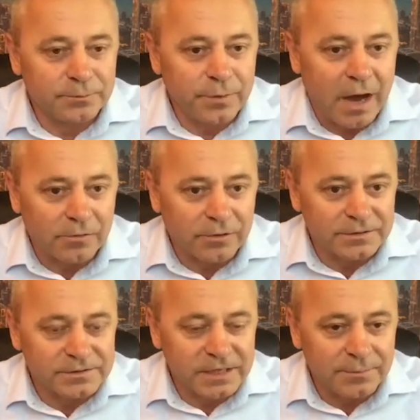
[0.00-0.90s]
power
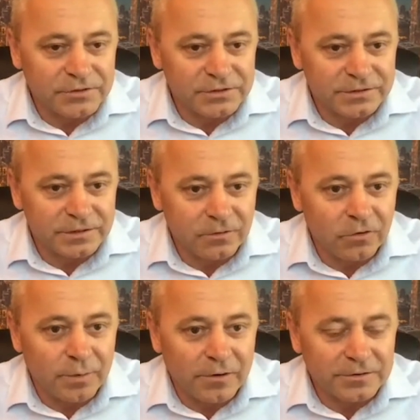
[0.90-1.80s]
consumption, the
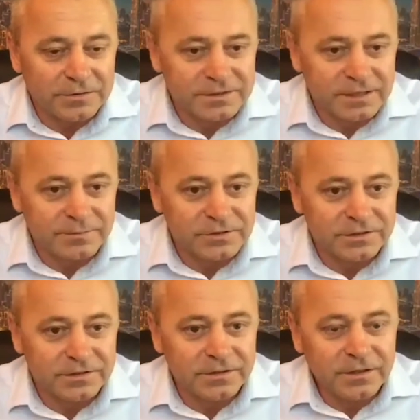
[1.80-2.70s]
low power
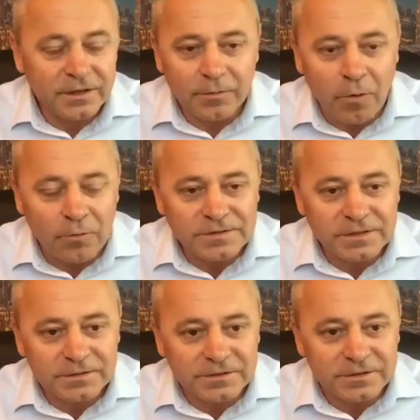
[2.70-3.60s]
consumption. What was the
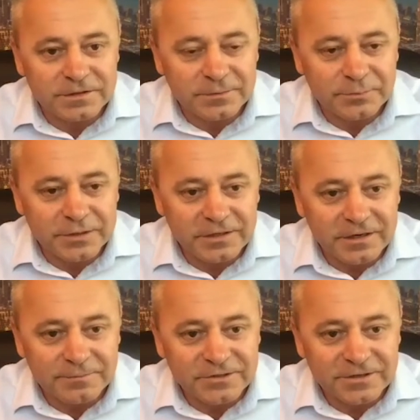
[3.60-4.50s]
third pillar?
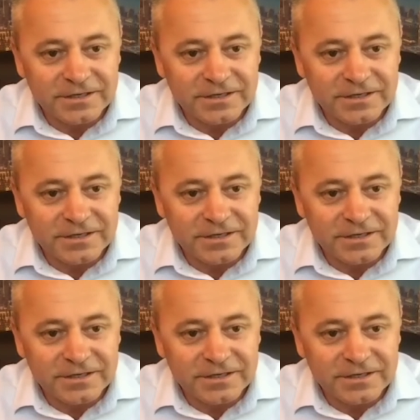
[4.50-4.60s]
I'm sorry.